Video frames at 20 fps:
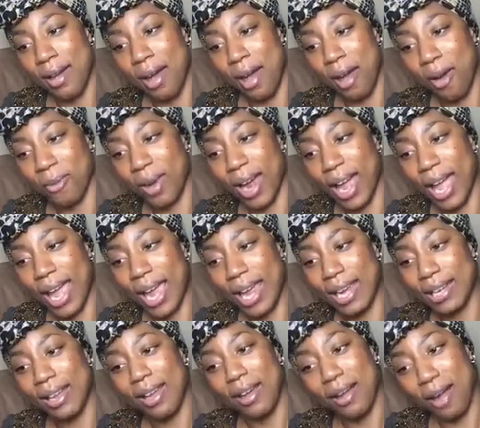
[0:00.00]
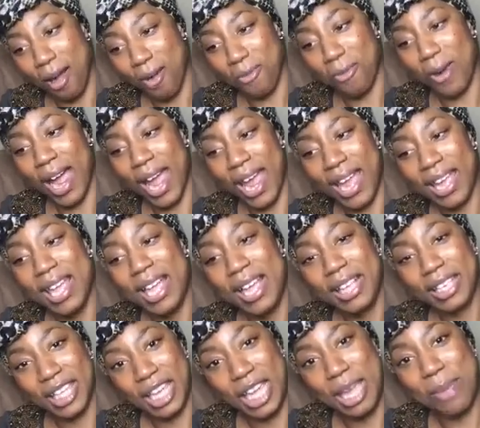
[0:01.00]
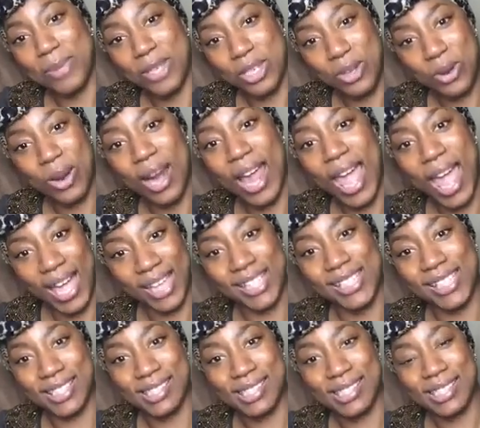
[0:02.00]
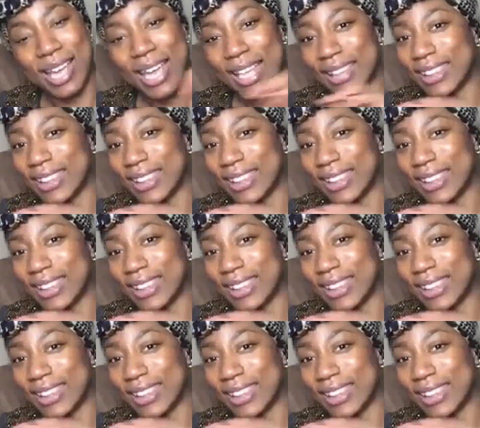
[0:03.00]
All right? All right? Keep your edges.